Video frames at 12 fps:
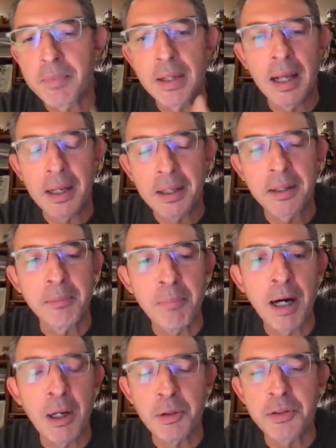like
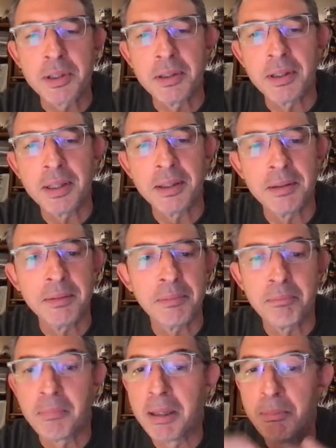mouse and
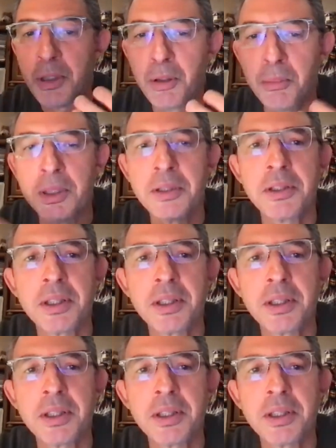maybe humans,